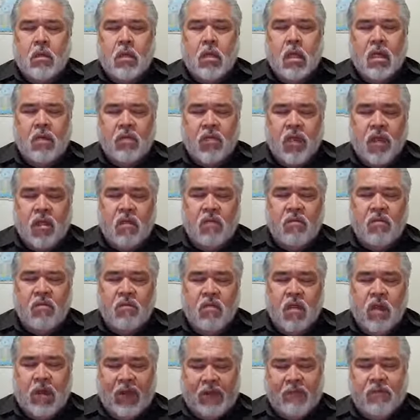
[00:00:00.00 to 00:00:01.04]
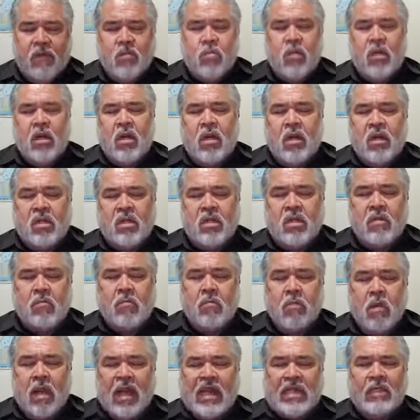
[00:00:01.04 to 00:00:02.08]
I thank you for everyone listening.
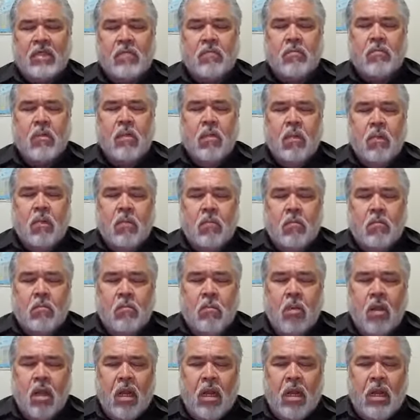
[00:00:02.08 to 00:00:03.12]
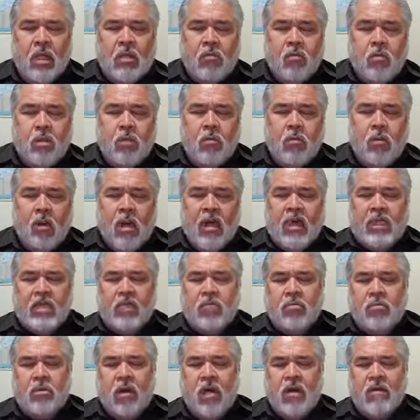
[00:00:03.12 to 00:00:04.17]
Bless them. Bless, we bless
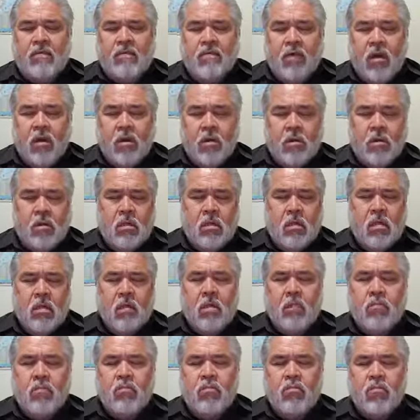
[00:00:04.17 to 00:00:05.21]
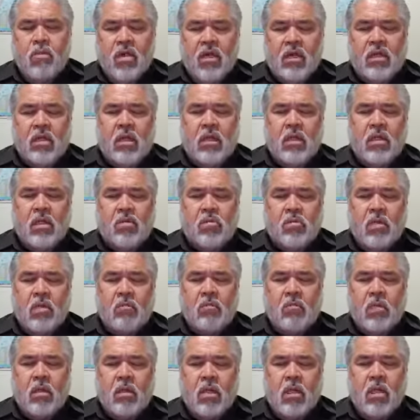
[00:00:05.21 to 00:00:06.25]
tonight, Father, President Trump.
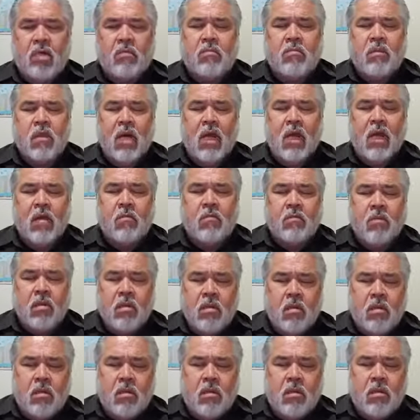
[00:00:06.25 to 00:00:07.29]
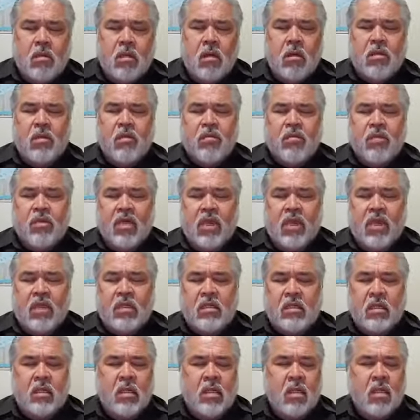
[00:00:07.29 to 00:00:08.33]
Lead him, guide him all the
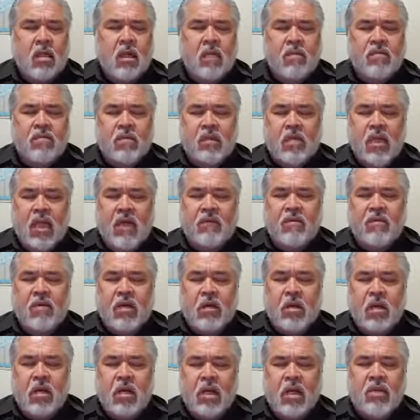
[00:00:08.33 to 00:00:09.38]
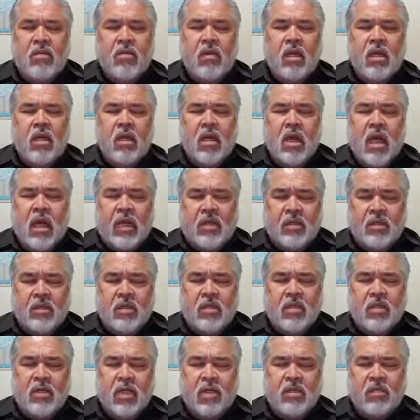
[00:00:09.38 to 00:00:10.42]
days of his life, and lead and guide
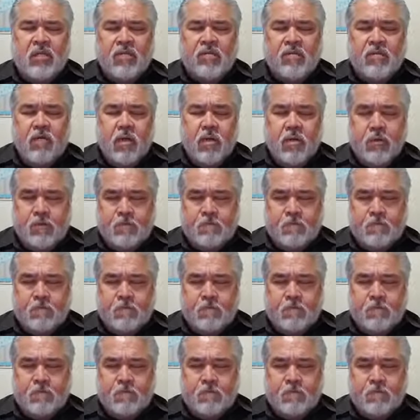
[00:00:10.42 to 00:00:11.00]
this nation, Father.